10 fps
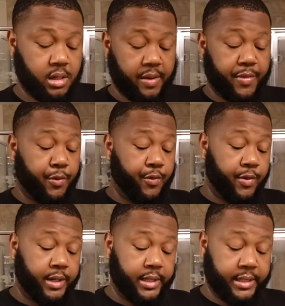I've been
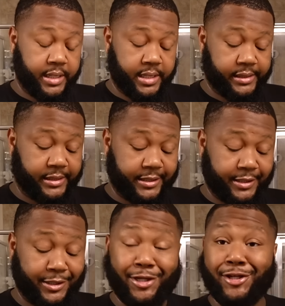wanting this
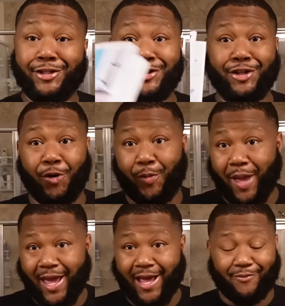so
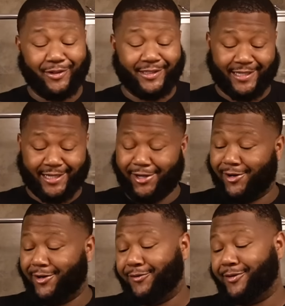bad. I've been seeing it
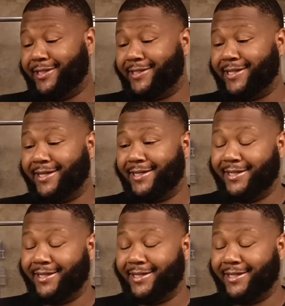all over TikTok.